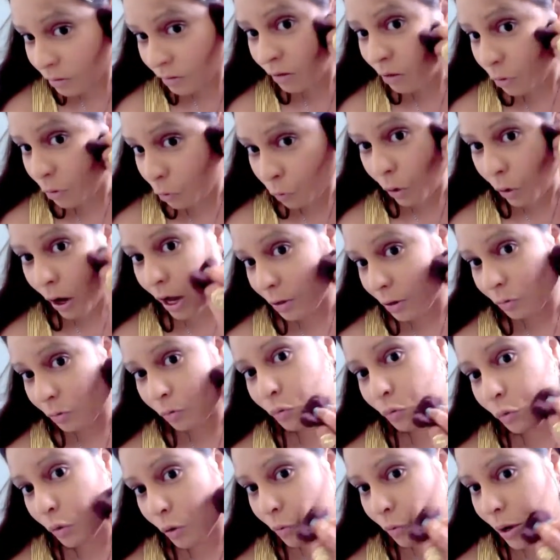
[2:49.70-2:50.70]

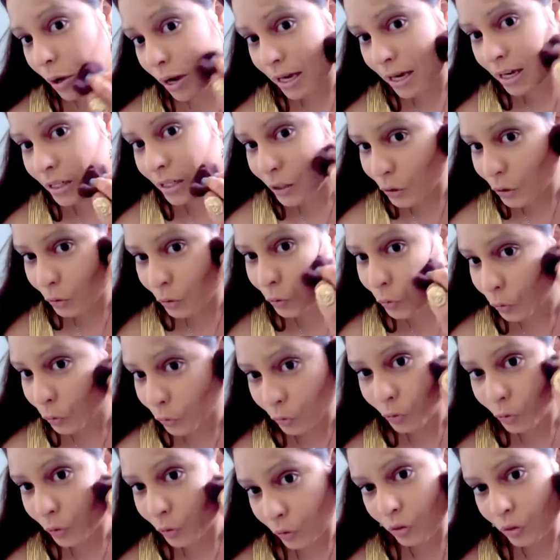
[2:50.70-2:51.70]
what we want to
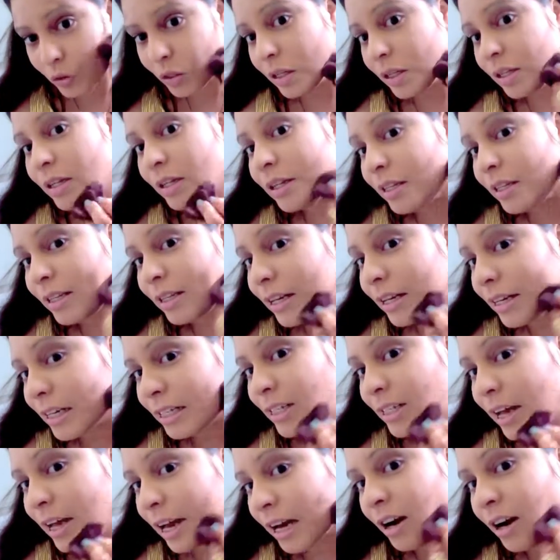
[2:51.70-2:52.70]
do. The
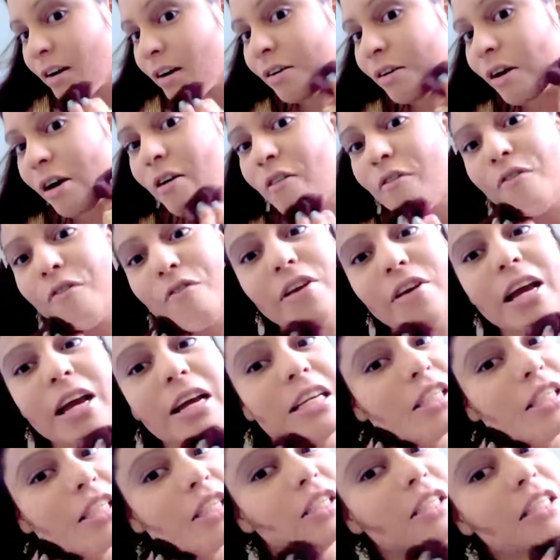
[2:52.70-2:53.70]
design on our
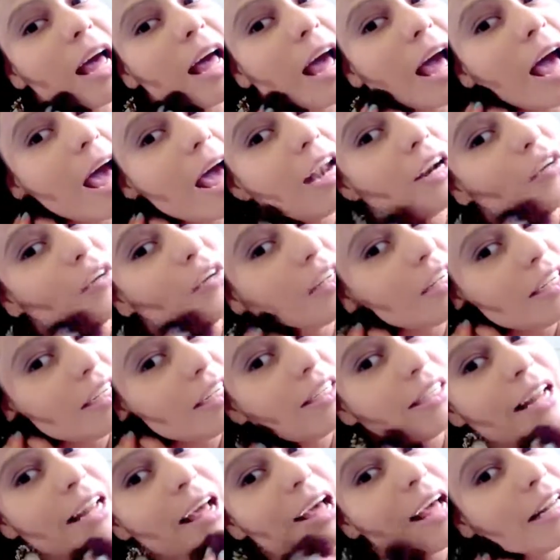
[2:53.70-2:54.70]
faces, I don't
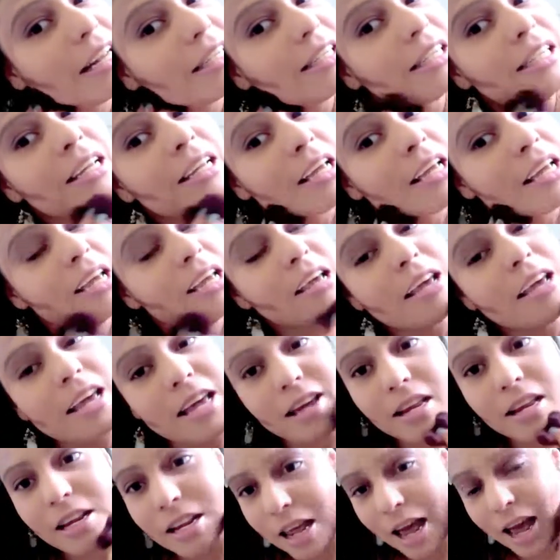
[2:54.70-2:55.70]
need that,
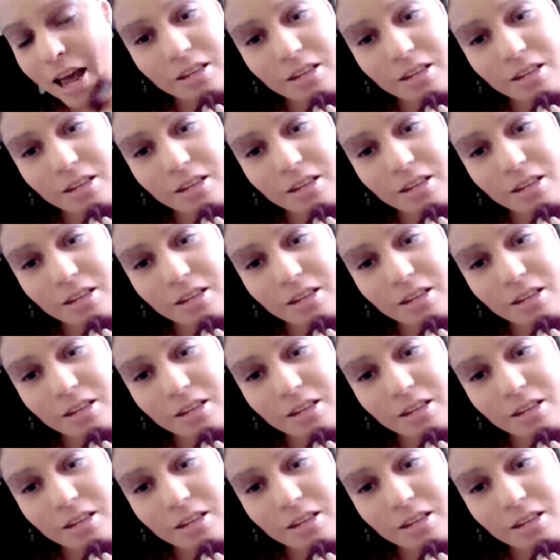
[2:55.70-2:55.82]
and I